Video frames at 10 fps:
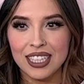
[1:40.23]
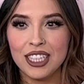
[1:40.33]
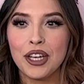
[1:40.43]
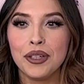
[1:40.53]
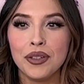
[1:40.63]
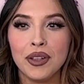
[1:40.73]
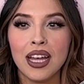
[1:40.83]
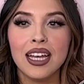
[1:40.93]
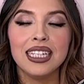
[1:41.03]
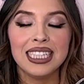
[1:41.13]
So,
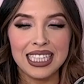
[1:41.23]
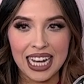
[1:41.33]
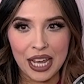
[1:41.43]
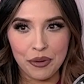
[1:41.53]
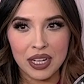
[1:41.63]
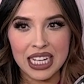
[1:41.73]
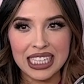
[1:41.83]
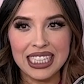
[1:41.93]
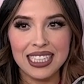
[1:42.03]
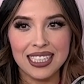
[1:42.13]
today we're going to
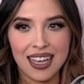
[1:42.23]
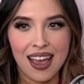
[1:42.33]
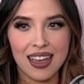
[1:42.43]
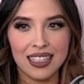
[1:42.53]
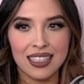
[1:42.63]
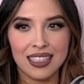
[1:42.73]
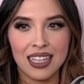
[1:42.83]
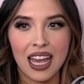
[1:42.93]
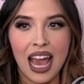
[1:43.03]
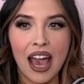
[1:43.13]
discuss
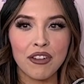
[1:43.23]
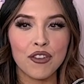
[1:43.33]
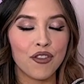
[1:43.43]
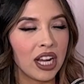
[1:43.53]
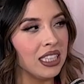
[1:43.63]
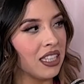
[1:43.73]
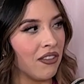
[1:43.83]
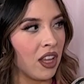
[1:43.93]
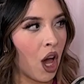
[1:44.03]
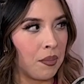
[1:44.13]
having friends
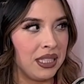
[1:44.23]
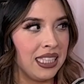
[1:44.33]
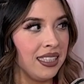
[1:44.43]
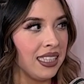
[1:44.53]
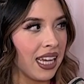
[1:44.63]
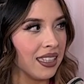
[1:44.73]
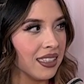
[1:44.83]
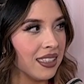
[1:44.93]
of the opposite sex.